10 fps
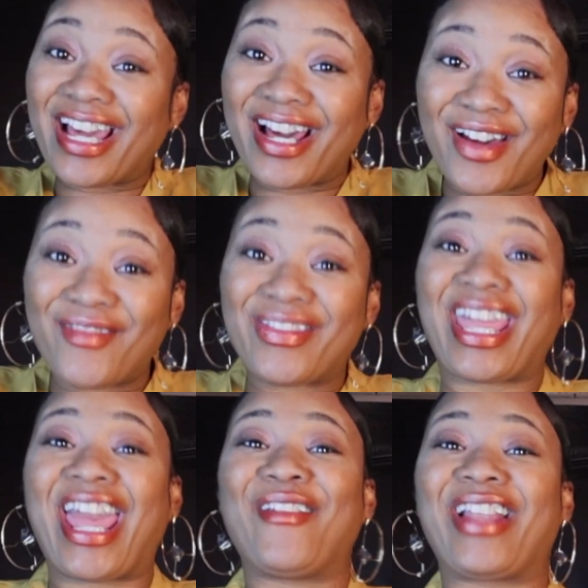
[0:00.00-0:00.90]
of the
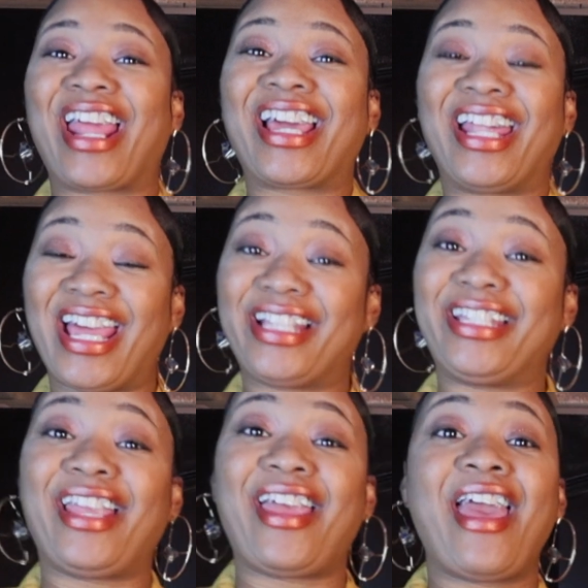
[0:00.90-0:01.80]
K.Renae
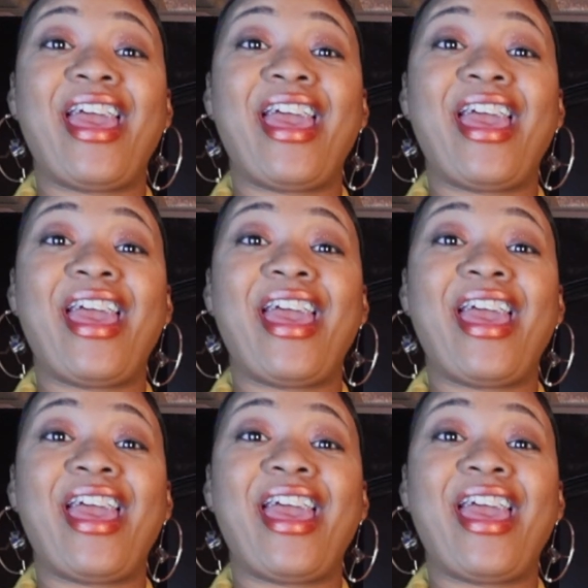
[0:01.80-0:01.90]
collection.